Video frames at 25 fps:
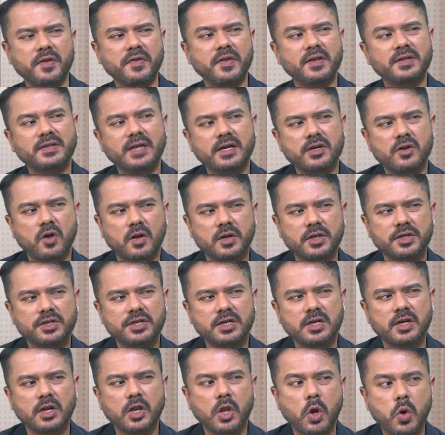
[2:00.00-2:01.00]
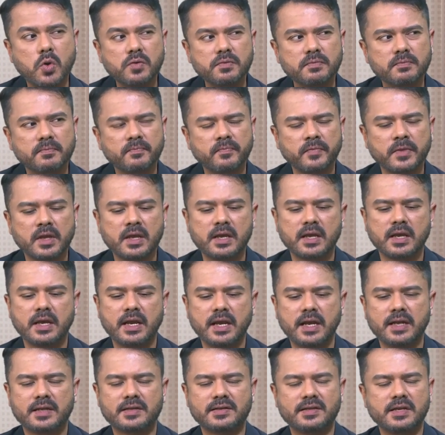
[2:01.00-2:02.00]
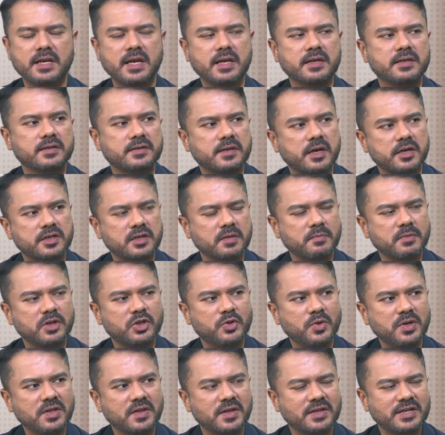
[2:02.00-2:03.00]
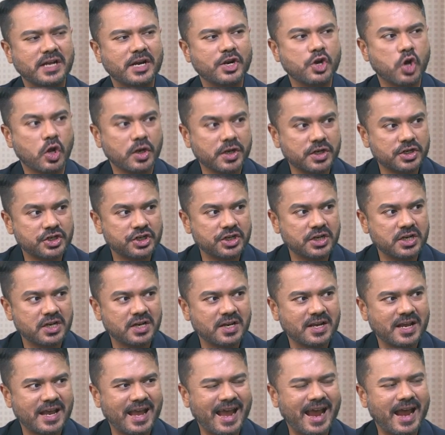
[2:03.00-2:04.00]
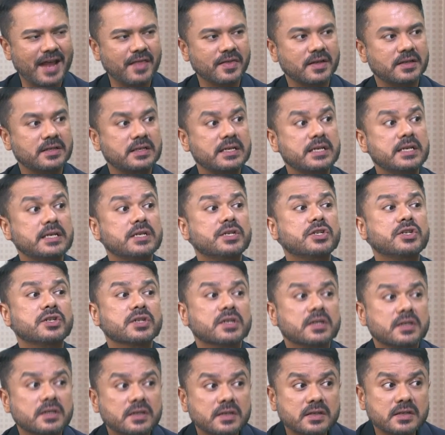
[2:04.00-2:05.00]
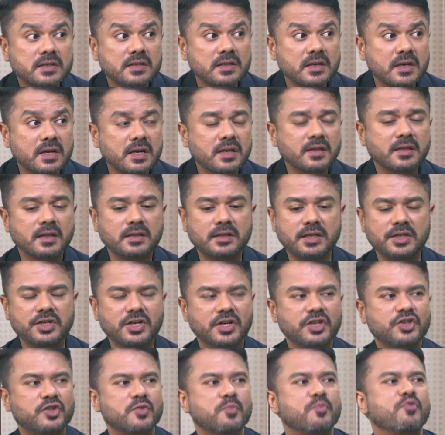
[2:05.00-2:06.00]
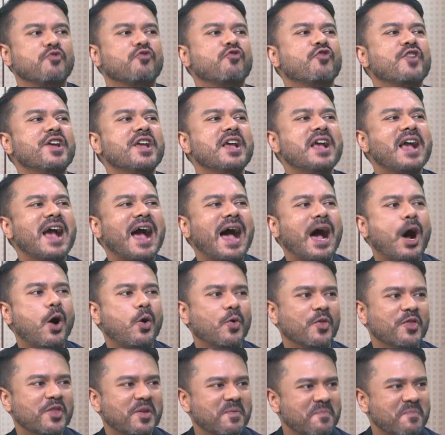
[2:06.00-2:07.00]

than the technology alone, it's the intersection between the technology and the teachers. Mm. The teachers to bring out